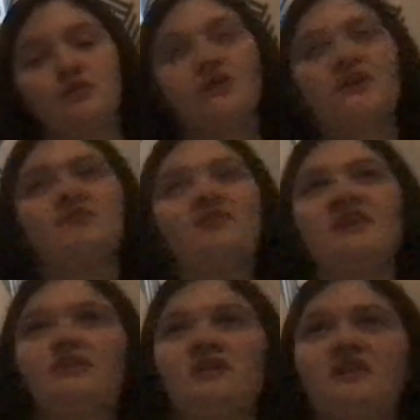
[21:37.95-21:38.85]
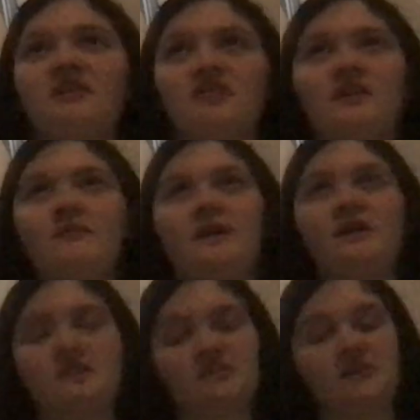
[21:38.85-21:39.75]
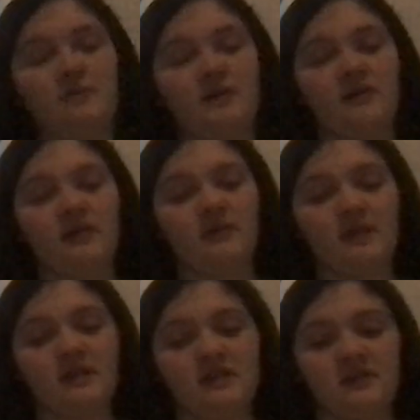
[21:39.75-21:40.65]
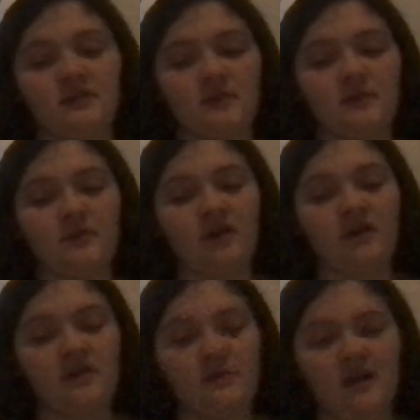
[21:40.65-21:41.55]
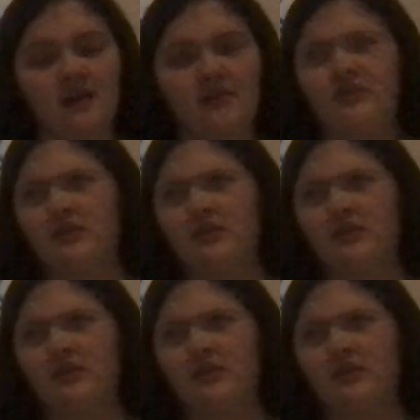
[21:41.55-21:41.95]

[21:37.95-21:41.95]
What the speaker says: or even if you could embarrass yourself by doing it because other people around you might go,